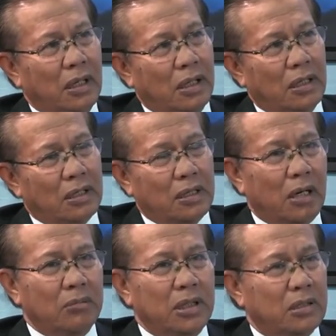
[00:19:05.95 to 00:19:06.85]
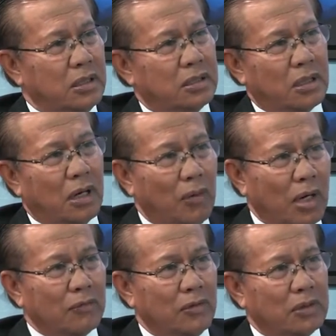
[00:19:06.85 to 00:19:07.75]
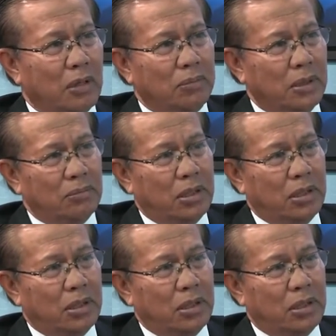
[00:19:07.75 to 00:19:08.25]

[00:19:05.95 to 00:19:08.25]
Uh, companies in Sarawak, for example, right.